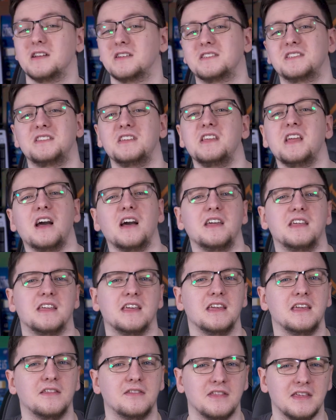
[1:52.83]

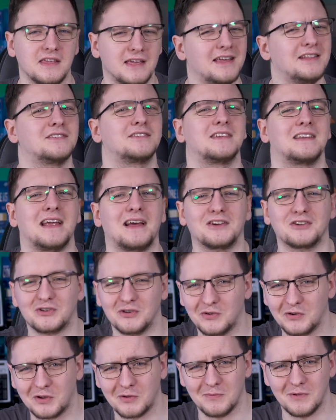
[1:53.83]
CIE, the
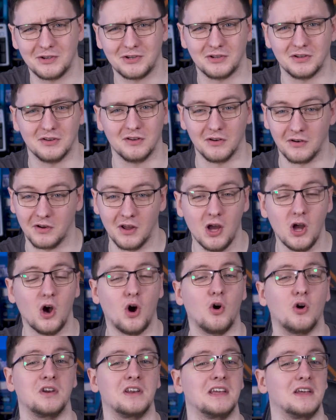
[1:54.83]
International Commission
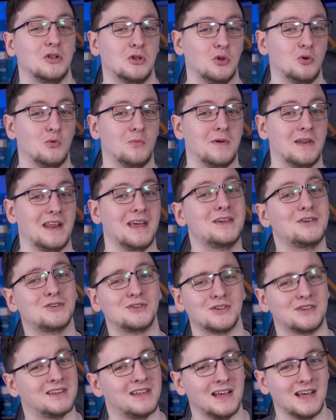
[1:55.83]
on
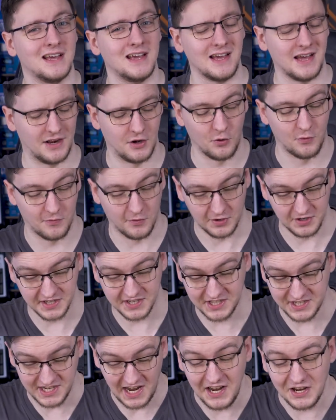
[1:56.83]
Illumination, an over
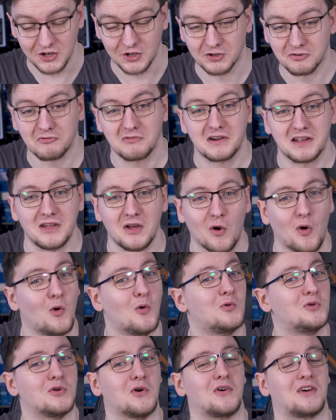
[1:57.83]

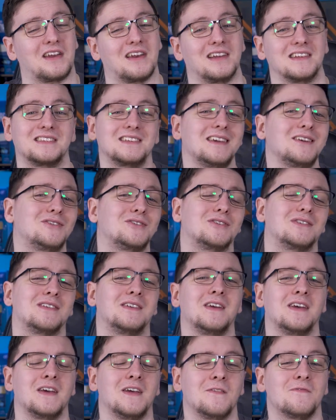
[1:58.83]
century-old organization,